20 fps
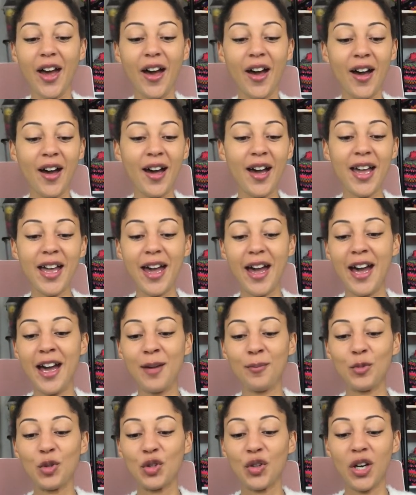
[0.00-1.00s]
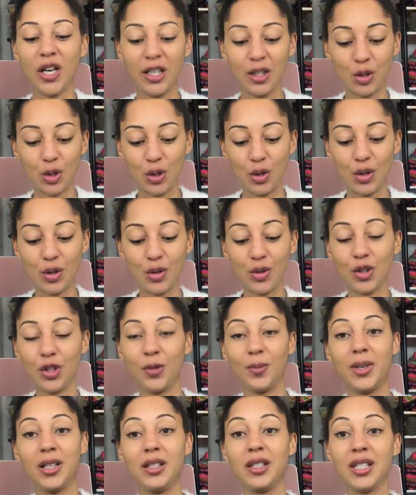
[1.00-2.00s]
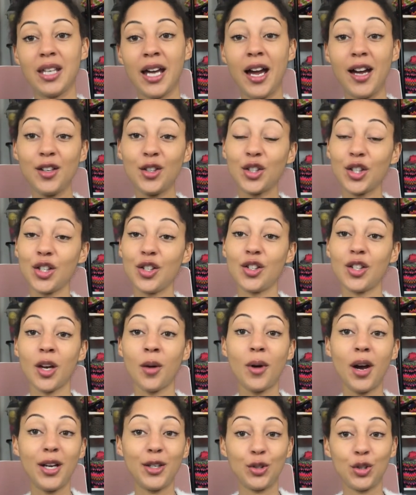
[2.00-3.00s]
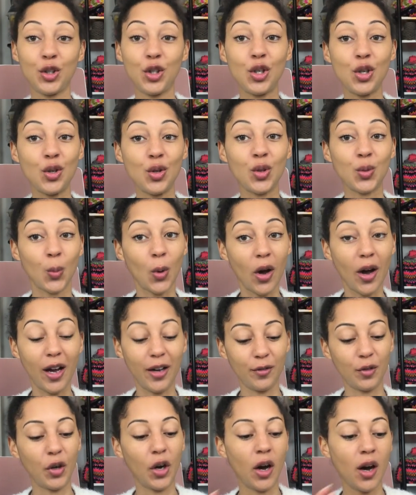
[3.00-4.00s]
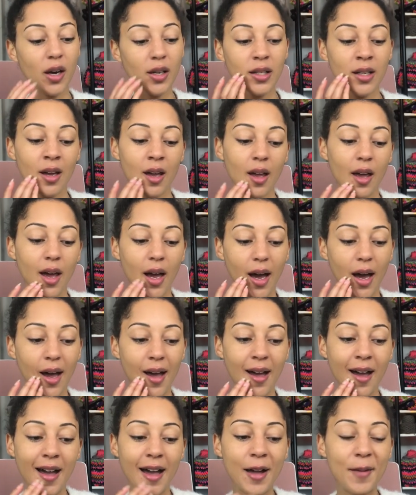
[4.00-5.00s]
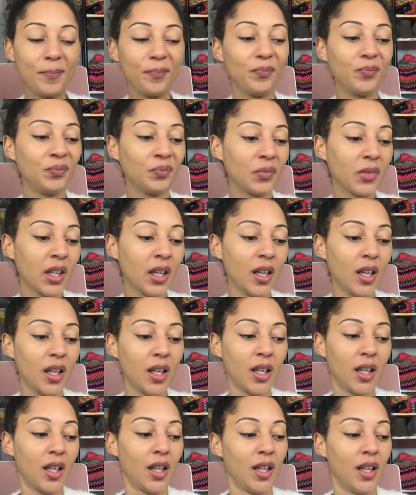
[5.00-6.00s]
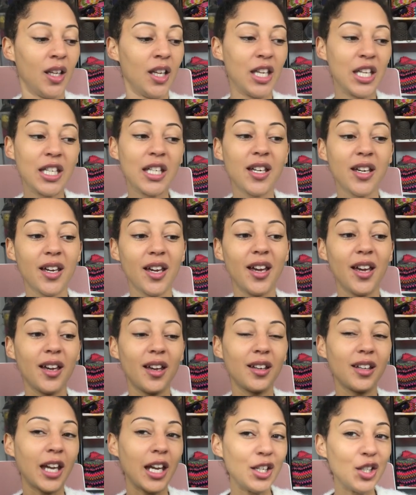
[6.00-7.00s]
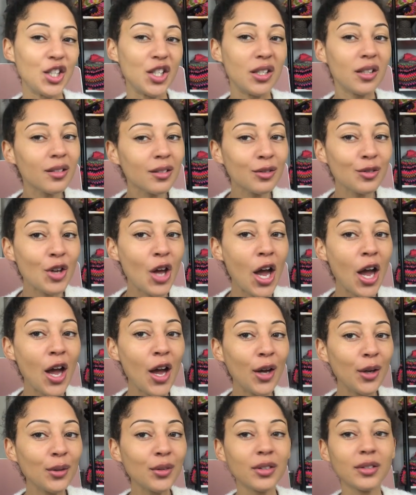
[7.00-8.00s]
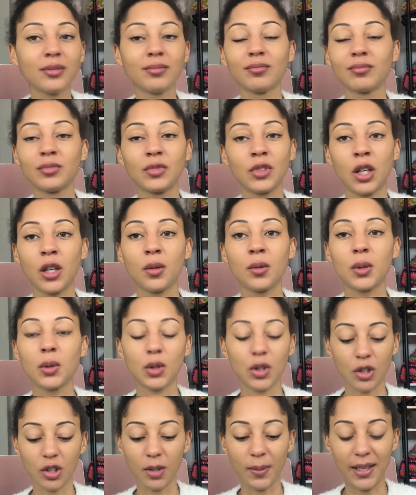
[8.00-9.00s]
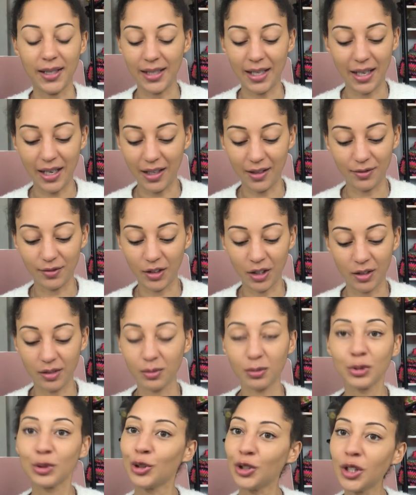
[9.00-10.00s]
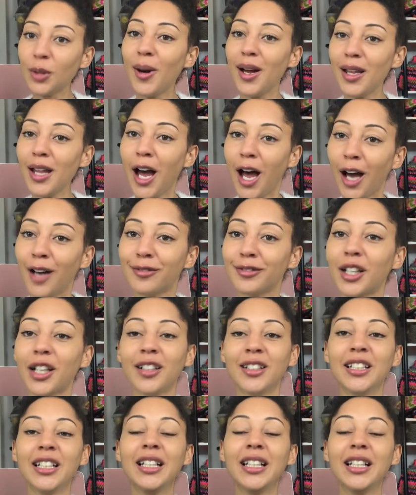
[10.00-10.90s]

I am trying to use up my stash, and so I just used what I've got. Um, in case you didn't know, no, we'll talk about that after. We'll talk about that after.